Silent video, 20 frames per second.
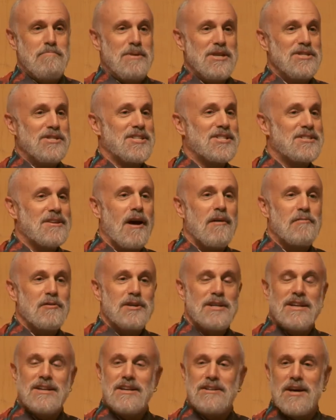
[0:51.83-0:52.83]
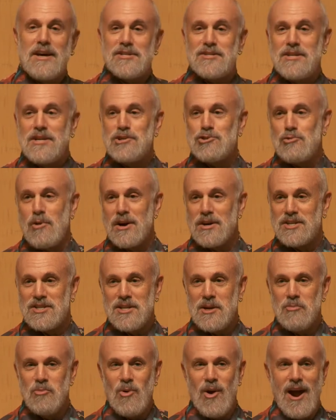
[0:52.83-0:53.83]
been discovered in a dusty trunk
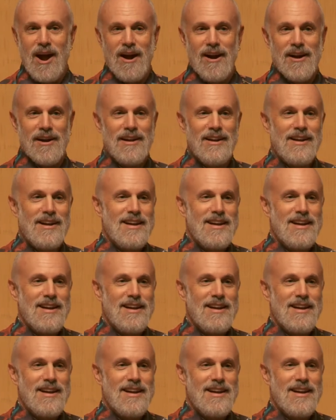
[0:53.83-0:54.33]
somewhere.